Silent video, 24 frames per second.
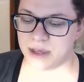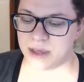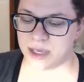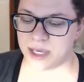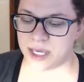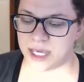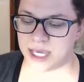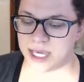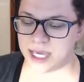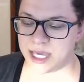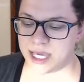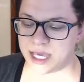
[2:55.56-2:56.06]

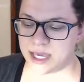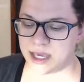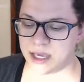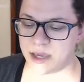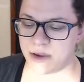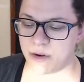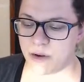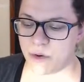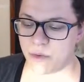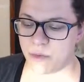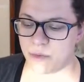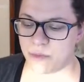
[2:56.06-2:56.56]

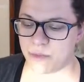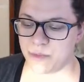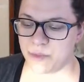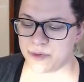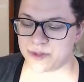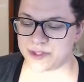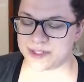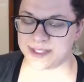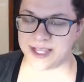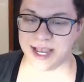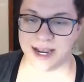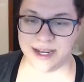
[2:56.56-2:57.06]
he
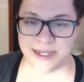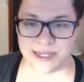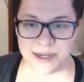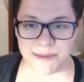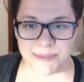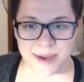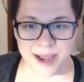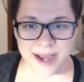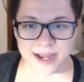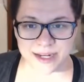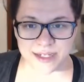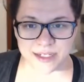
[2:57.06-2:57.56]
sent it
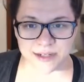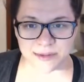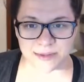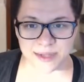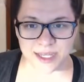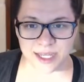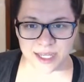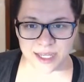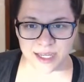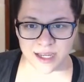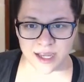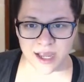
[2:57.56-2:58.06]
back to
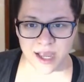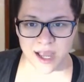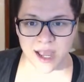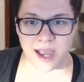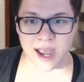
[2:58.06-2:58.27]
me,